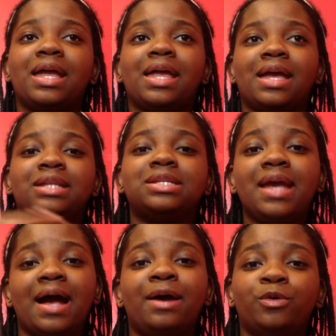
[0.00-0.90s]
And
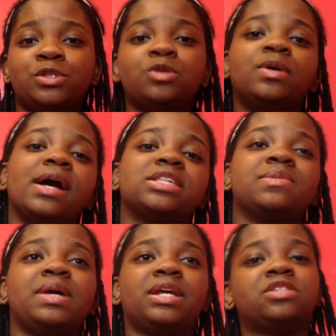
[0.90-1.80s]
yeah, I will see you guys
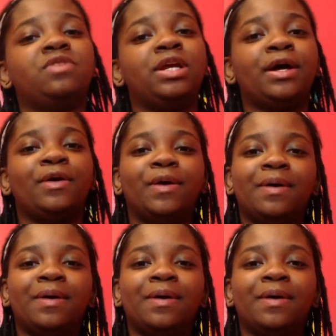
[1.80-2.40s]
in my next video.